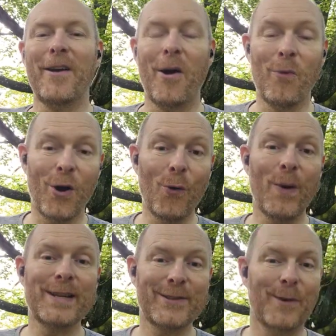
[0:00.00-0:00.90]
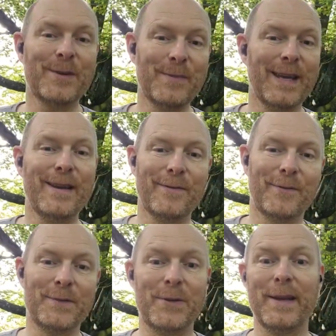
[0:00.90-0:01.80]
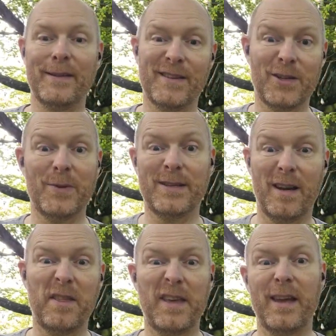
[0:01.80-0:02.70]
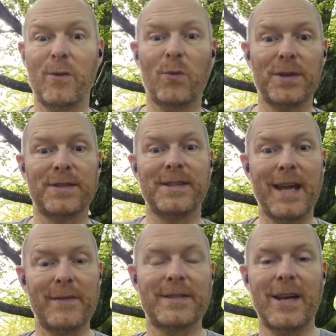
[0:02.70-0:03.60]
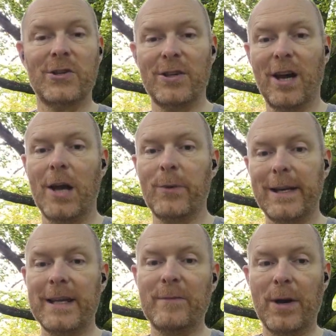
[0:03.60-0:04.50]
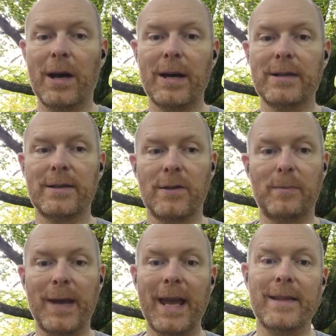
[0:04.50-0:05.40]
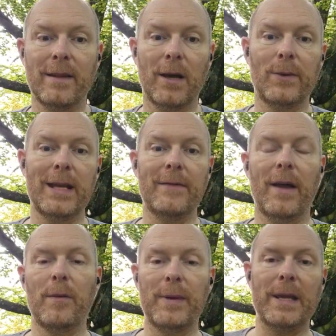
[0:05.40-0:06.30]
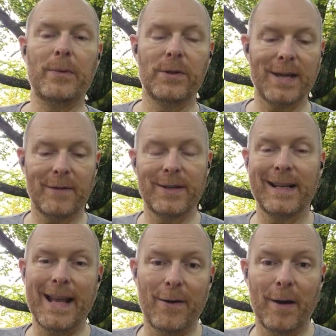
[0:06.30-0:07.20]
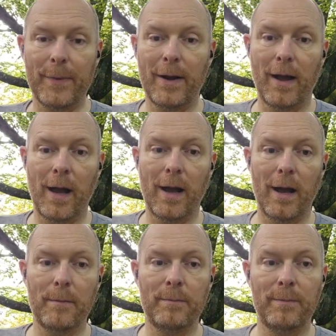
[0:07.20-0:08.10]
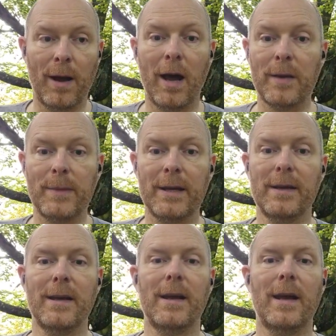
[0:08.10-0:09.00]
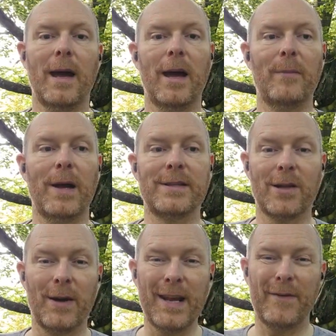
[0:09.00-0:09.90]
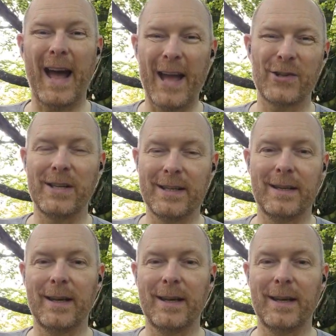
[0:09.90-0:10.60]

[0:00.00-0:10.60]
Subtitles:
And what always stopped me from doing the suicide thing was the devastation that I would leave behind. So the pain that I would leave other people to have to clear up behind me. And so I never actually did it.